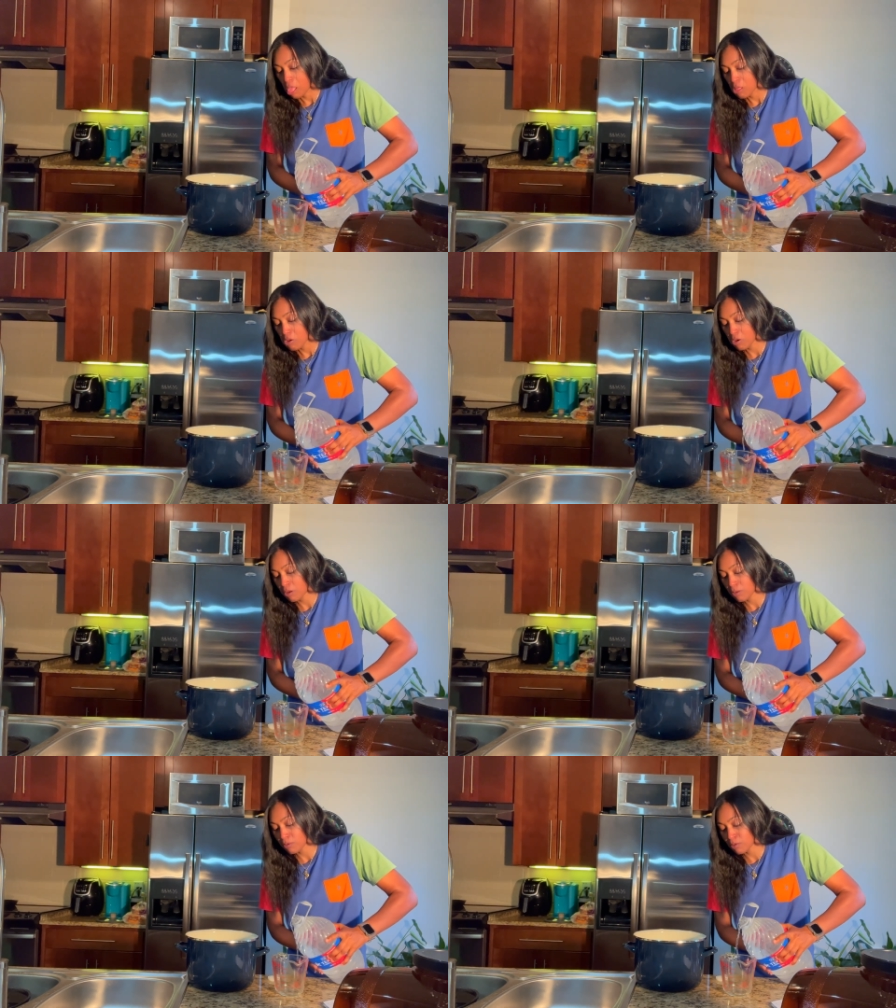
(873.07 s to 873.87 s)

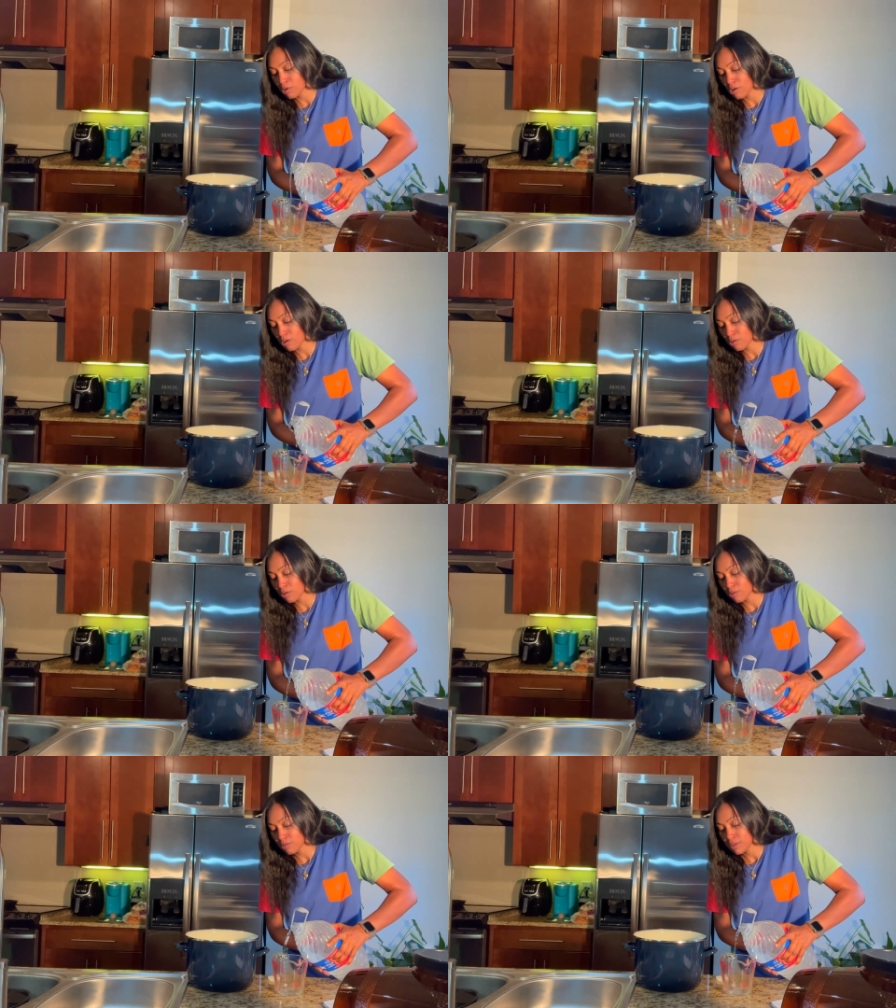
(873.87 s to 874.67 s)
Whoa,
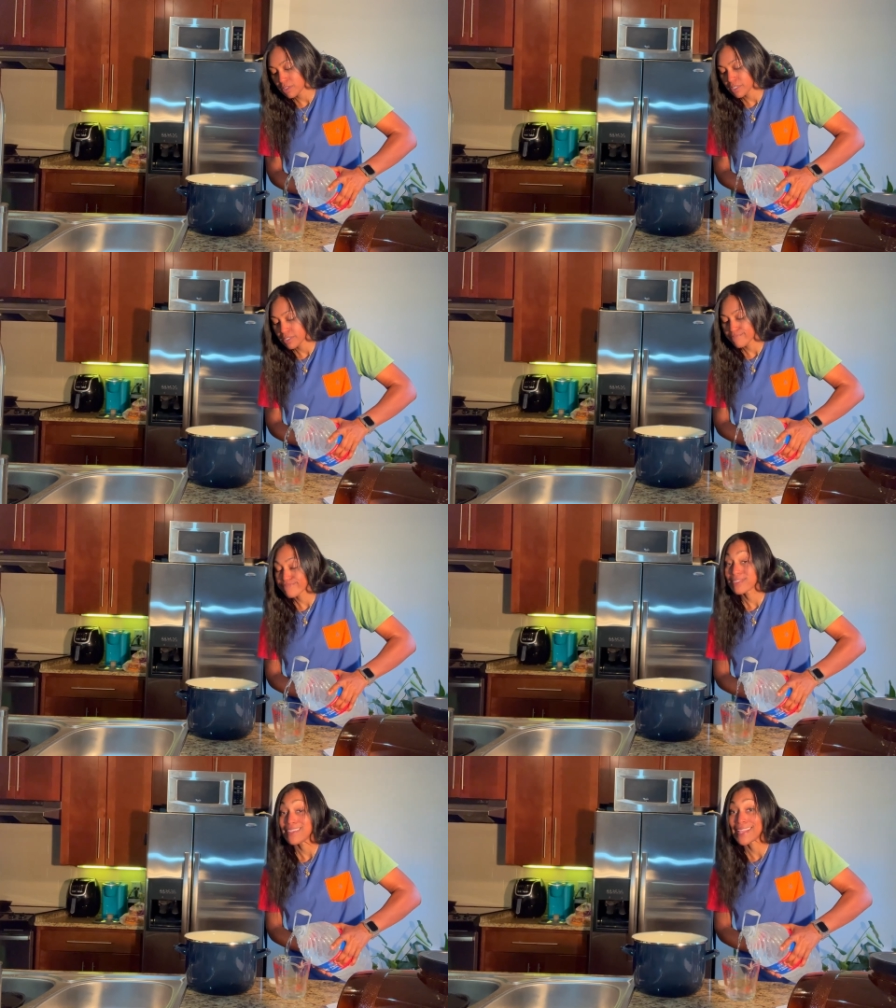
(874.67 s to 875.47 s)
whoa.
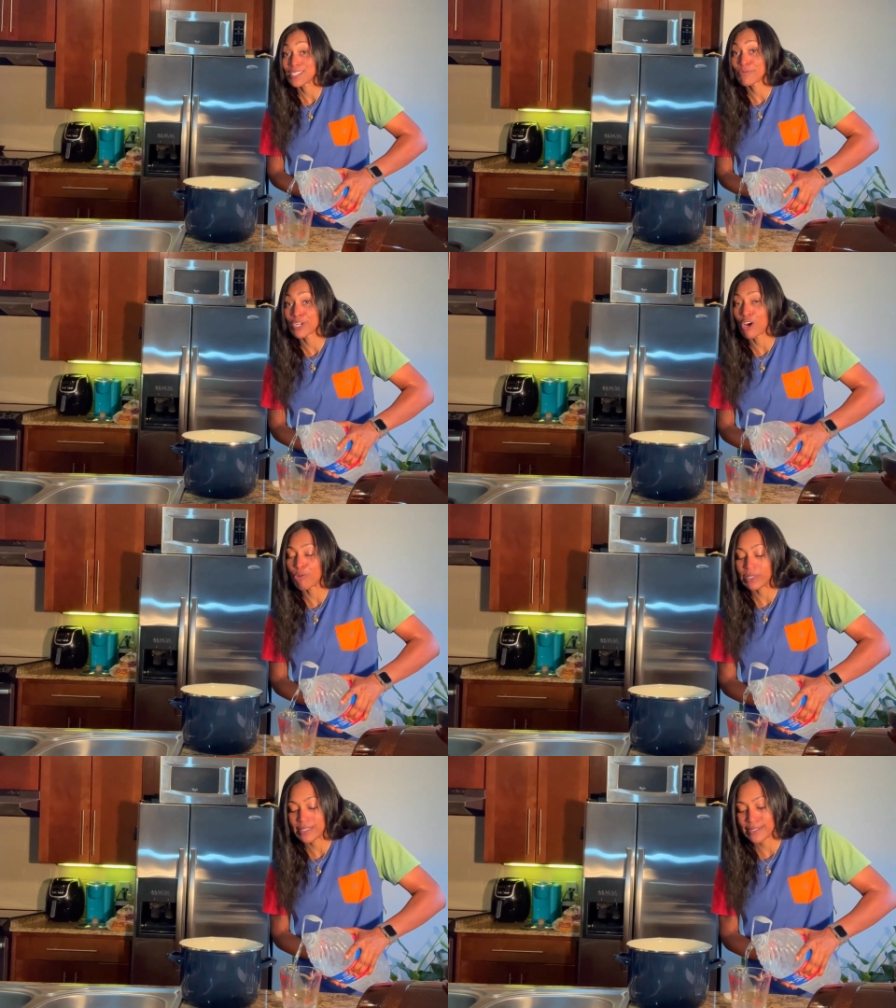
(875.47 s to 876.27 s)
That's for the
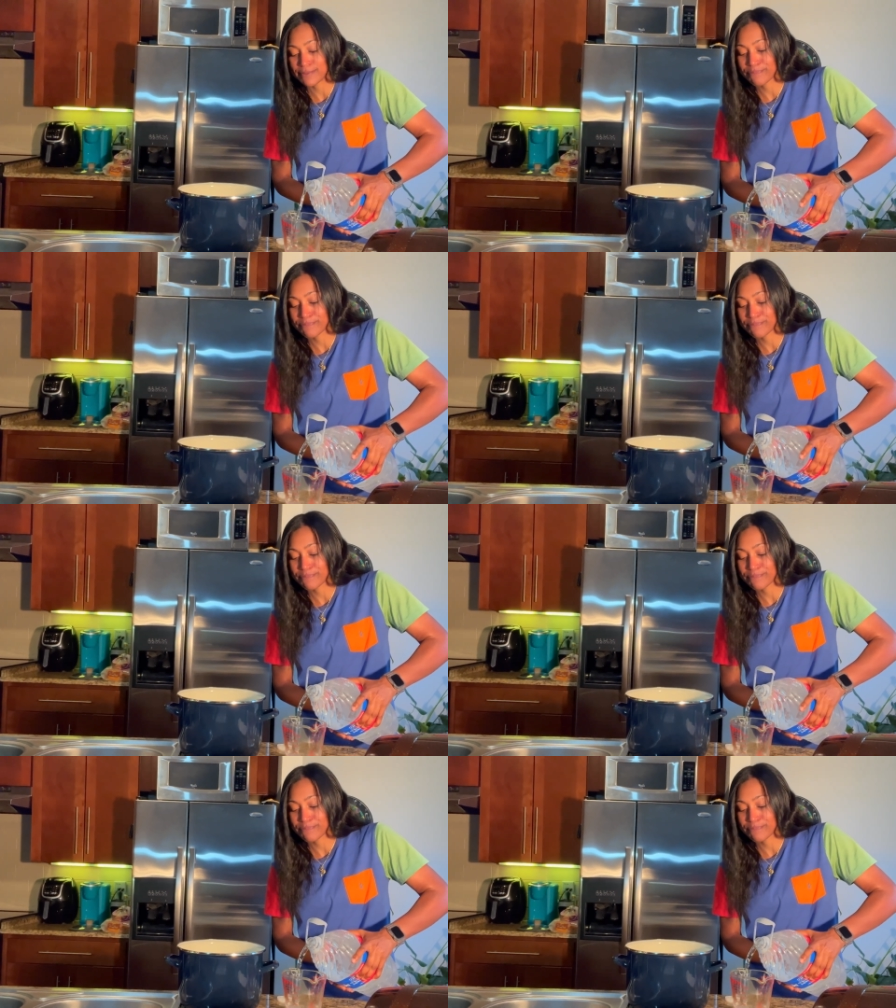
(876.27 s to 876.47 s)
homies.